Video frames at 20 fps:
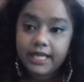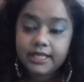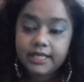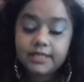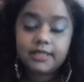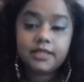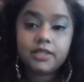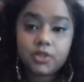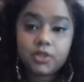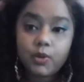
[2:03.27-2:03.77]

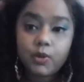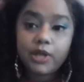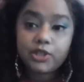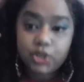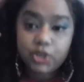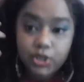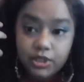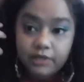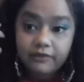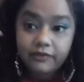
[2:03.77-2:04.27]
is this
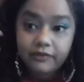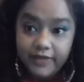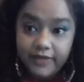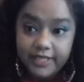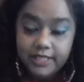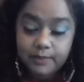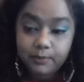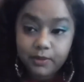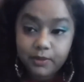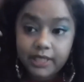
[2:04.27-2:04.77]
question of
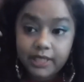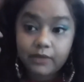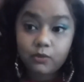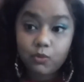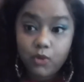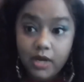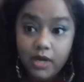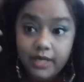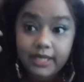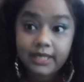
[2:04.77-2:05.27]
Facebook and
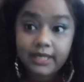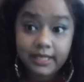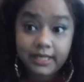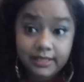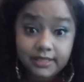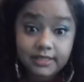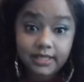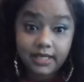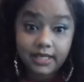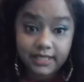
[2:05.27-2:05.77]
what it
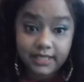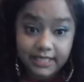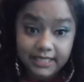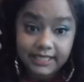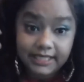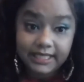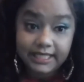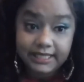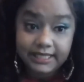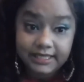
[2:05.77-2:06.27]
has done
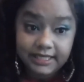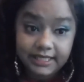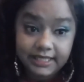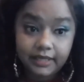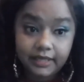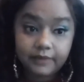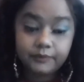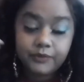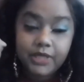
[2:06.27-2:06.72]
in India.